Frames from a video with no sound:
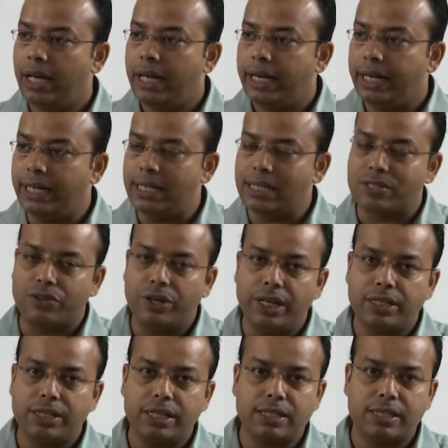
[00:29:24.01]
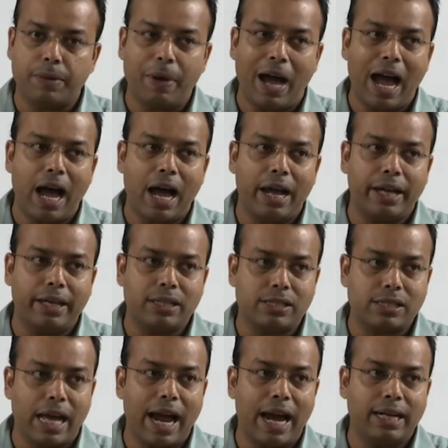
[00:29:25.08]
it is releasing some
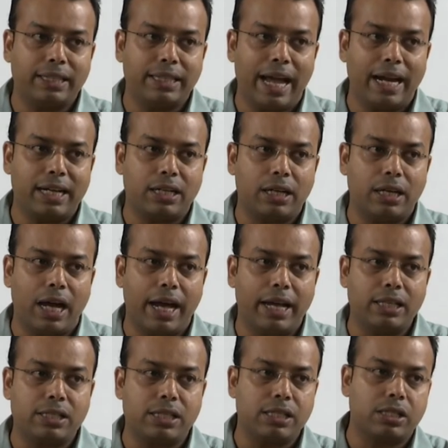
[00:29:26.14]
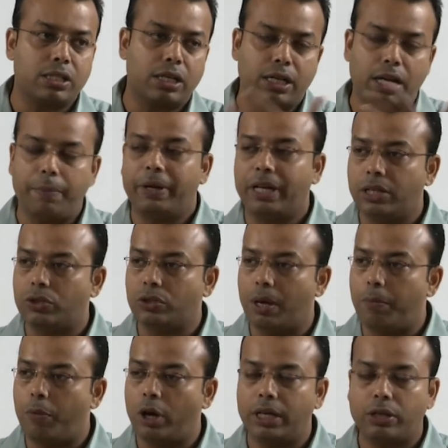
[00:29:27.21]
ions and that ions is coming into the
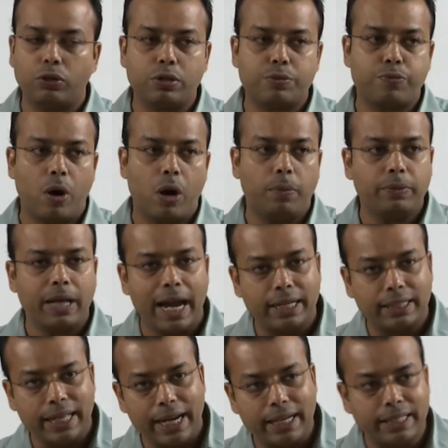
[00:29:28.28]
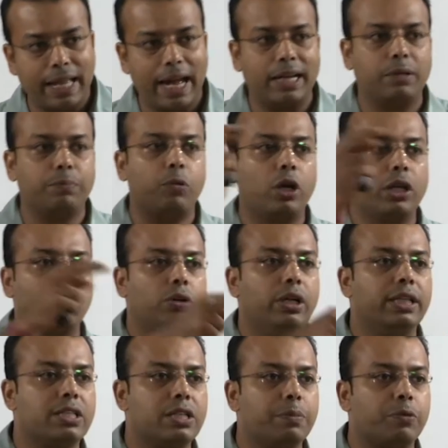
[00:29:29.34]
molecules form and then that molecule
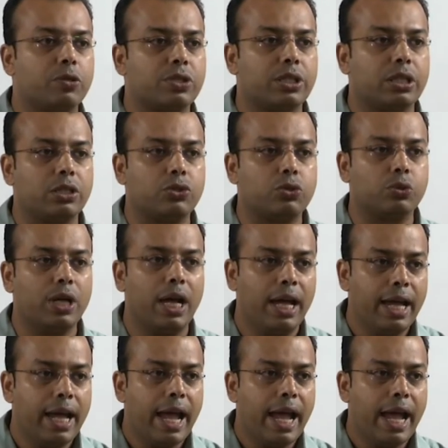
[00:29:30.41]
is depositing to the